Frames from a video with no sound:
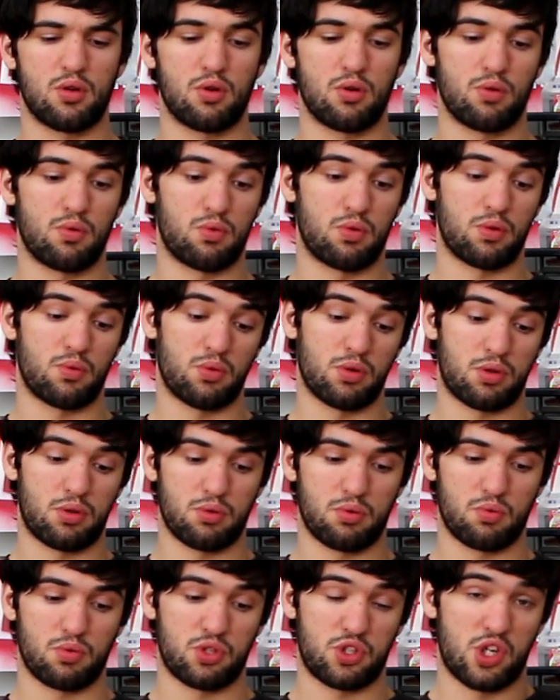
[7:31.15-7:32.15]
or what
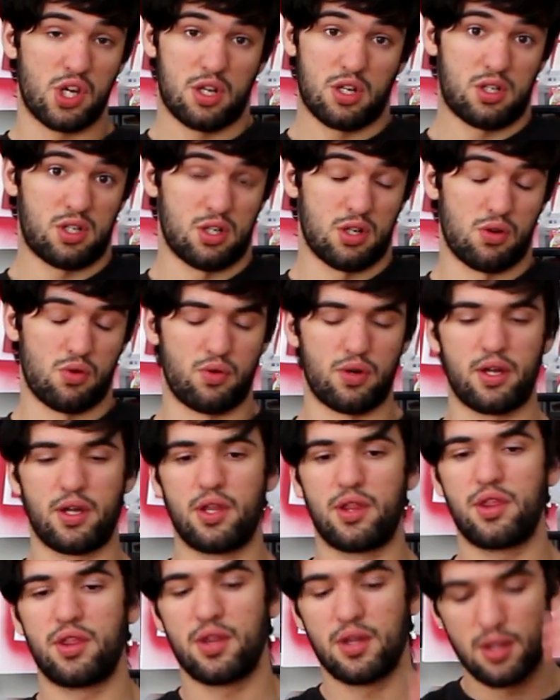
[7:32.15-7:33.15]
she had to deal
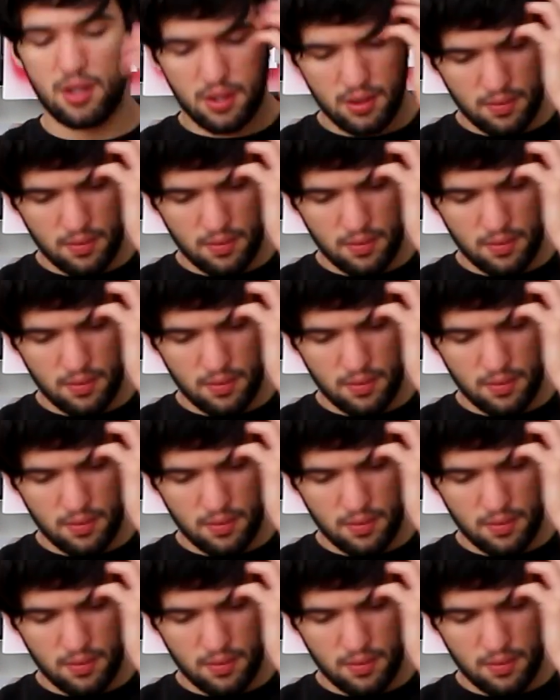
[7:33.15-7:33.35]
with.